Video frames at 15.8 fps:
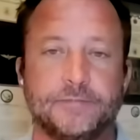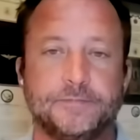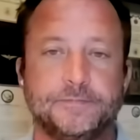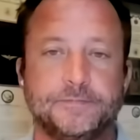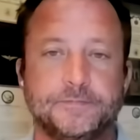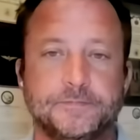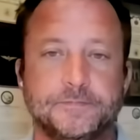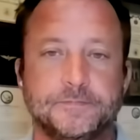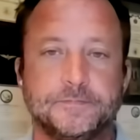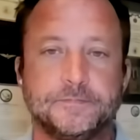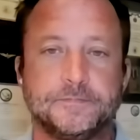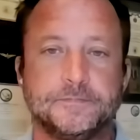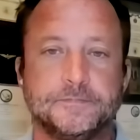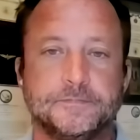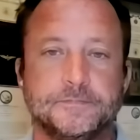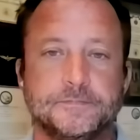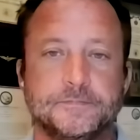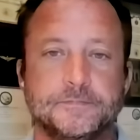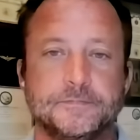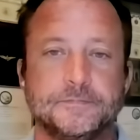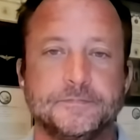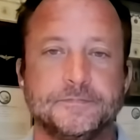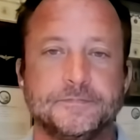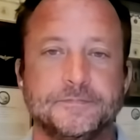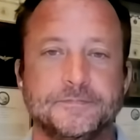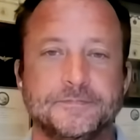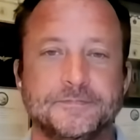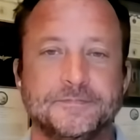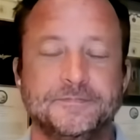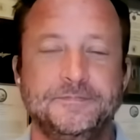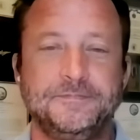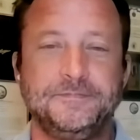
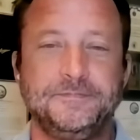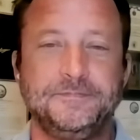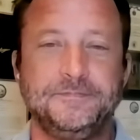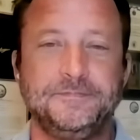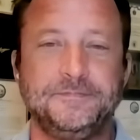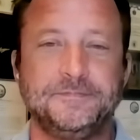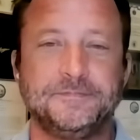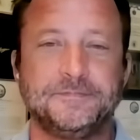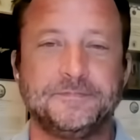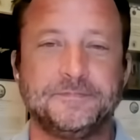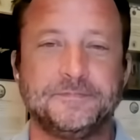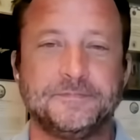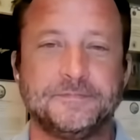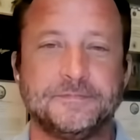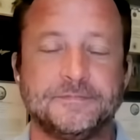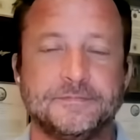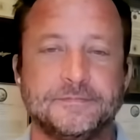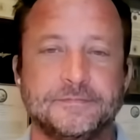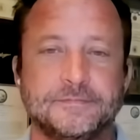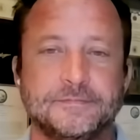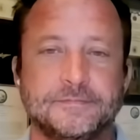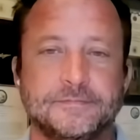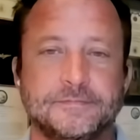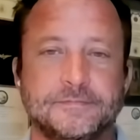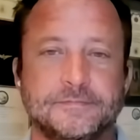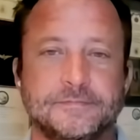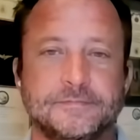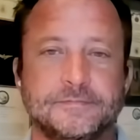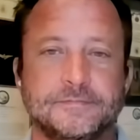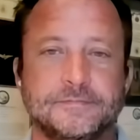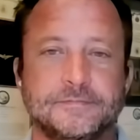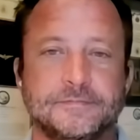
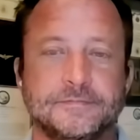No words are spoken by the person on screen.